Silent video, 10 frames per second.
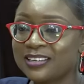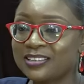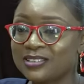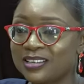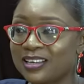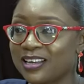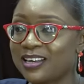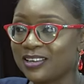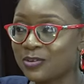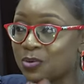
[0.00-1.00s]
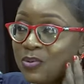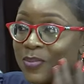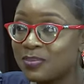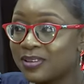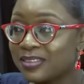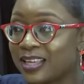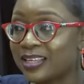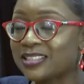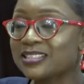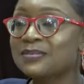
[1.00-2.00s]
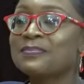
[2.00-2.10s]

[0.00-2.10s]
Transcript: So I could remember things.